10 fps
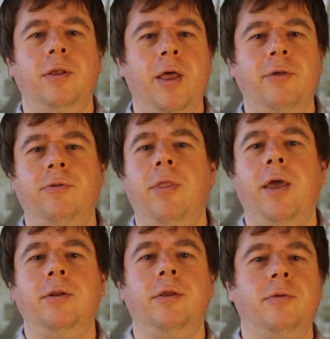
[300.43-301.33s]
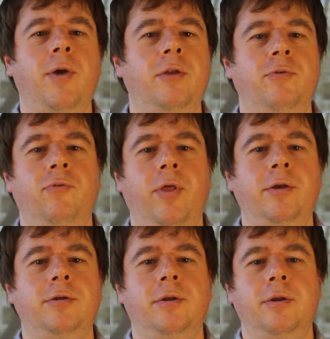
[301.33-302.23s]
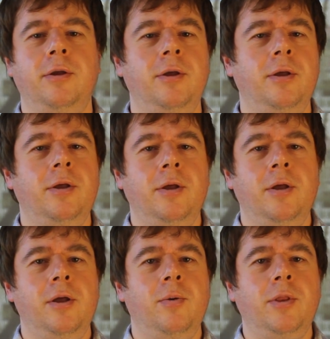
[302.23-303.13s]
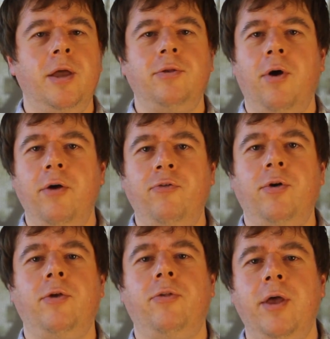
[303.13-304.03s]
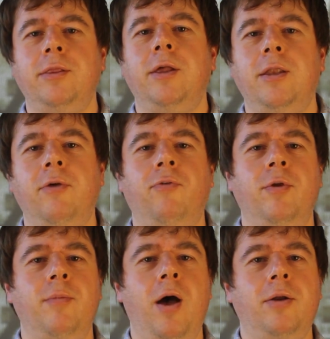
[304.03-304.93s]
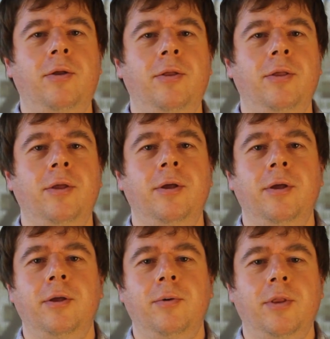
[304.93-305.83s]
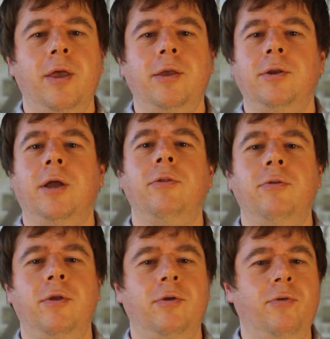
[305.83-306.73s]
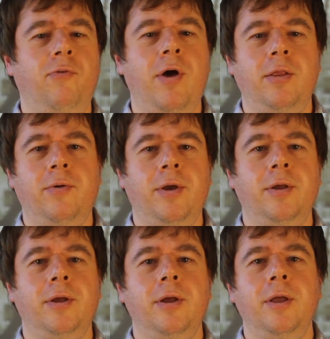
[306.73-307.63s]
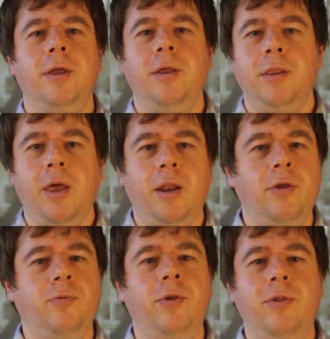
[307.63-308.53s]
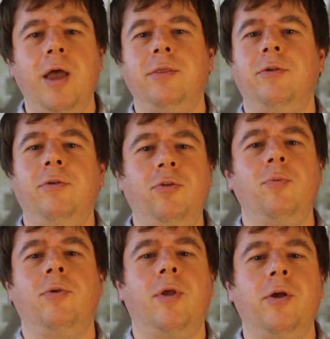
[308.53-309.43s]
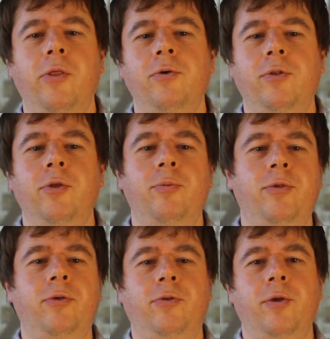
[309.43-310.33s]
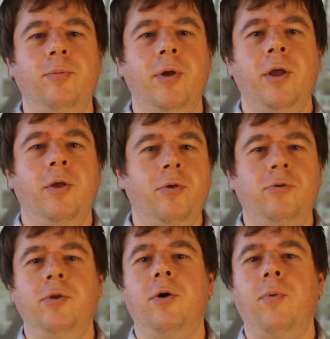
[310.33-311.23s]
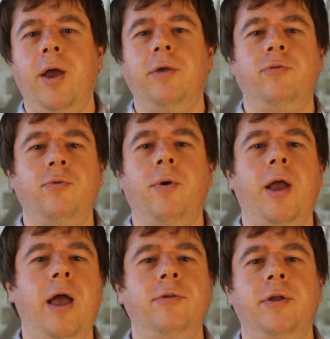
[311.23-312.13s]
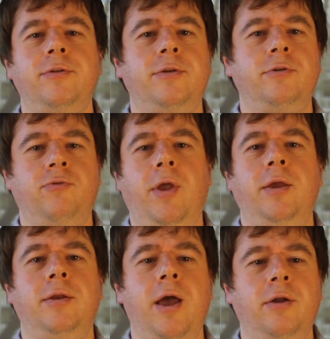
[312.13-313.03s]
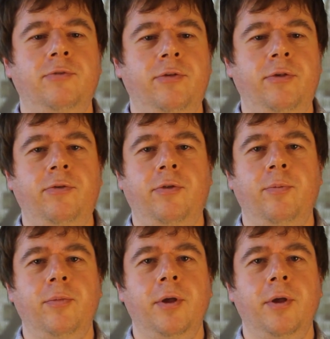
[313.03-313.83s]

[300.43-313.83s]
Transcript: less than the rate of inflation. We'd like to offer a slightly different model. I'd like you to consider the following. That, as we said, the system is a closed-loop system. There's no way for assets to drain out of the system.